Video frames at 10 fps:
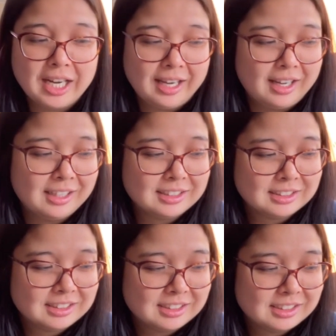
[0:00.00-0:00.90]

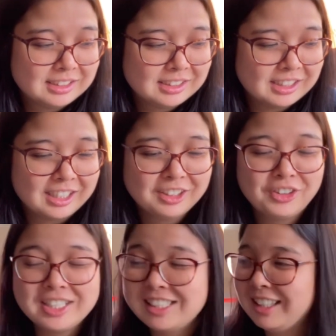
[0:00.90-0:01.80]
And I know
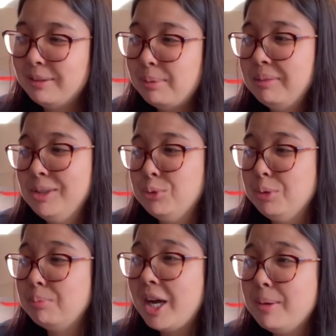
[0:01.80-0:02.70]
I said I probably
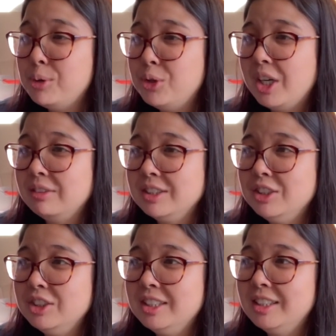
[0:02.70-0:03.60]
wouldn't buy more after
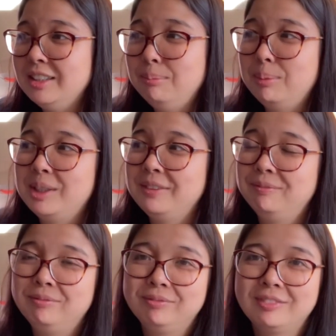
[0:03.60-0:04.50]
New Zealand, but
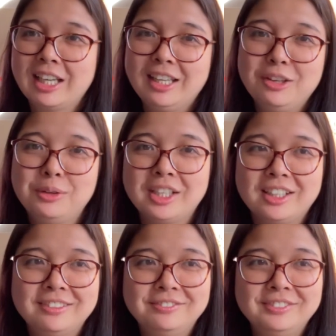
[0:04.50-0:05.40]
here we
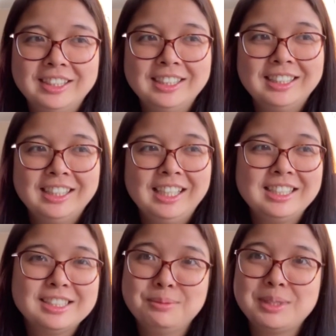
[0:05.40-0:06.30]
are. It's
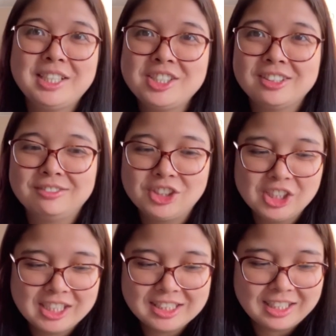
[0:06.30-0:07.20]
an obsession, what
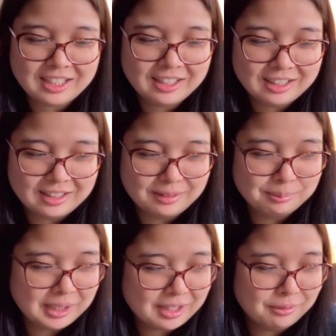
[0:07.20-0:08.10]
can I say?
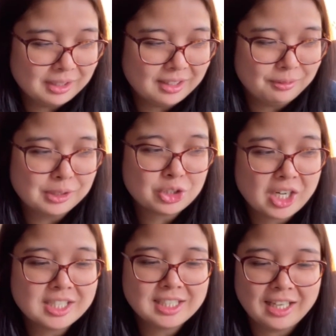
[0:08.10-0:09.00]
But yeah, we're
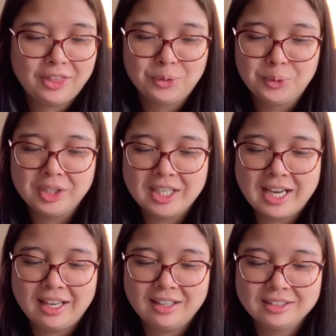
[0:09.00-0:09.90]
trying to get through it,
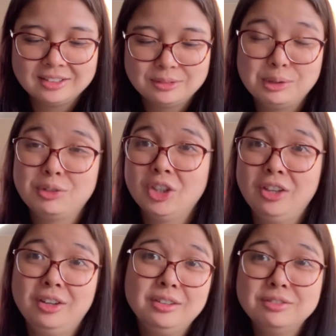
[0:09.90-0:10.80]
and we've got a
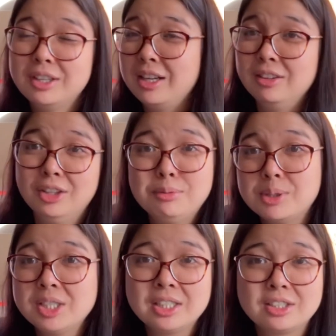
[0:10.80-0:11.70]
lot of
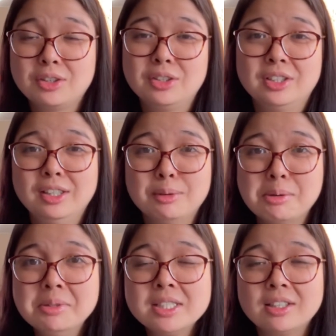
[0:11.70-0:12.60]
projects going on at the
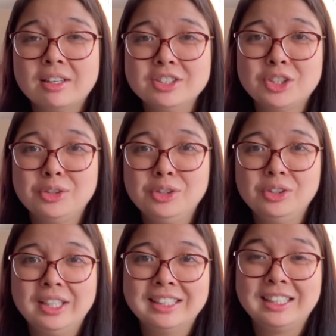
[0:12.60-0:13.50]
moment, so I'll show
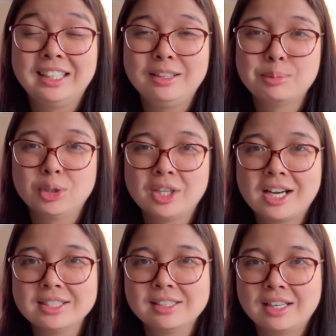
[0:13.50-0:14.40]
you in the knitting
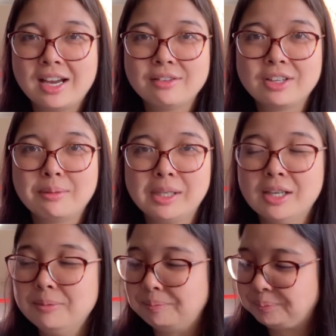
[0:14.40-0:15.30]
podcast that I have coming
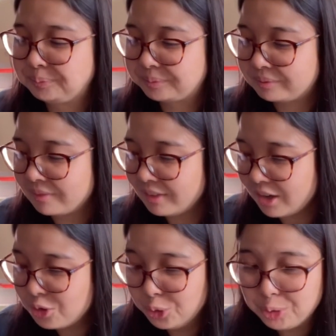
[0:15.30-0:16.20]
up,
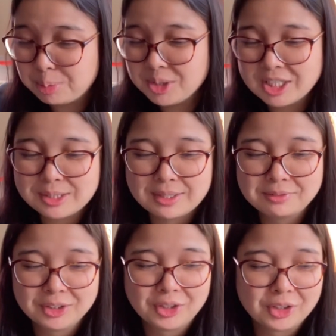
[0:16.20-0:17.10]
all the projects we have
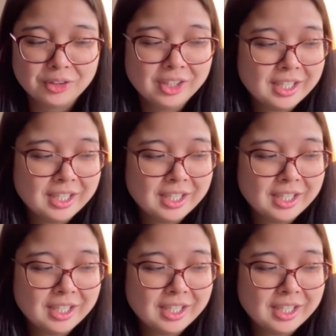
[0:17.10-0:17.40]
on the go.